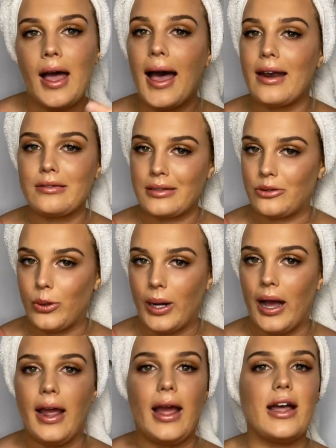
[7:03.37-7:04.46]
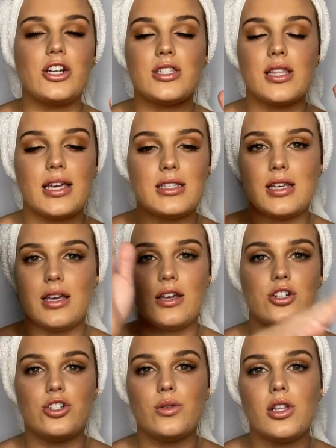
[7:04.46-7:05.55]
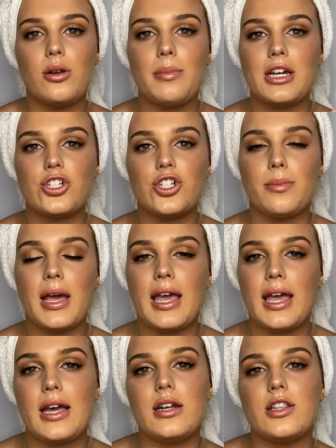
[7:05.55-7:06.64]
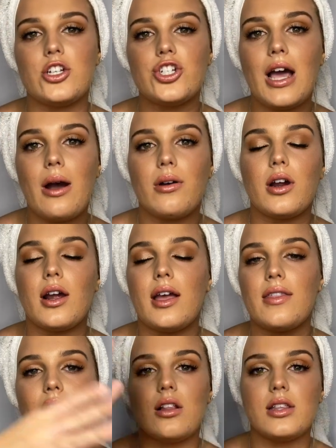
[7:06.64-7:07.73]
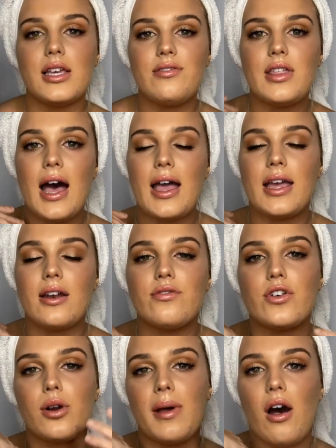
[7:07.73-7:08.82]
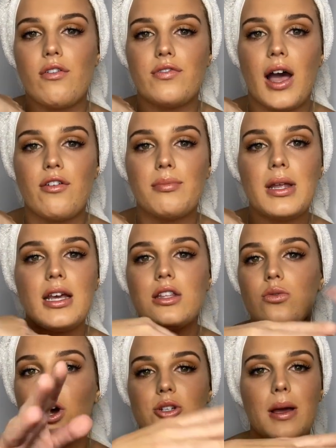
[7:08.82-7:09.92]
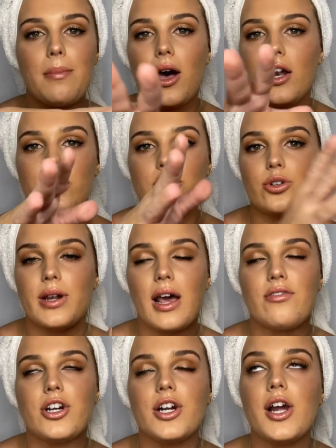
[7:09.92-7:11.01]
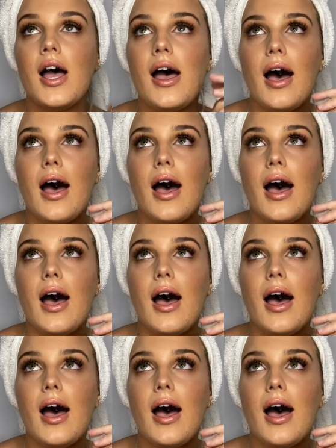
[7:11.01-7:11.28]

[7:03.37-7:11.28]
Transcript: I don't know why. I just like to do a little mixture in my hand in the shower, and then I'll leave that in for about 5 minutes, wash my body, do whatever.